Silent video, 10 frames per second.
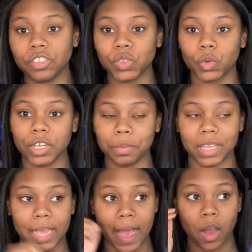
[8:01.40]
story
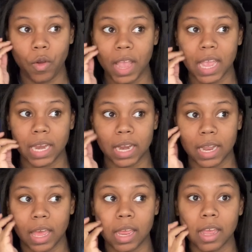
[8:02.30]
play out, and
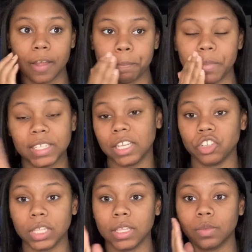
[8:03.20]
like
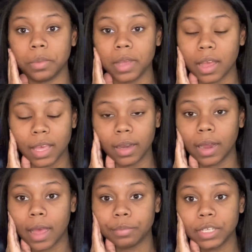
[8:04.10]
essentially this woman got
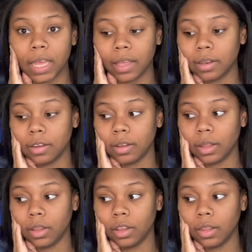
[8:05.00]
kidnapped and
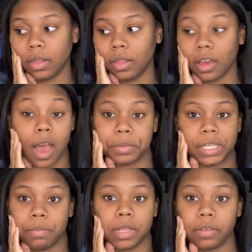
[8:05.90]
the cops
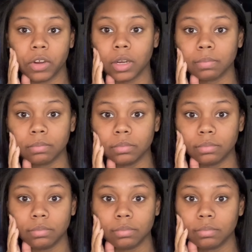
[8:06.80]
didn't believe her.
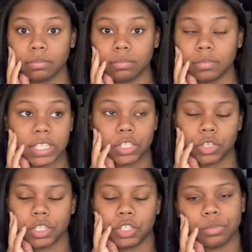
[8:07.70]
They
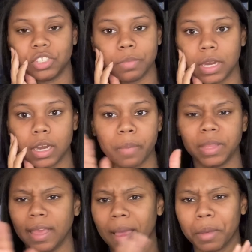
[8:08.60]
assumed she made it up, and
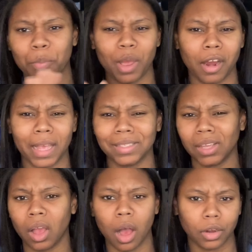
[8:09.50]
they kept comparing it to
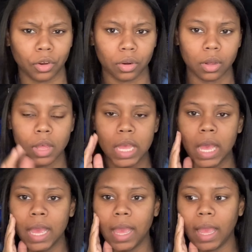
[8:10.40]
Gone Girl,
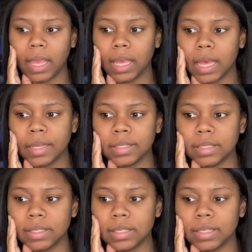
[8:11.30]
and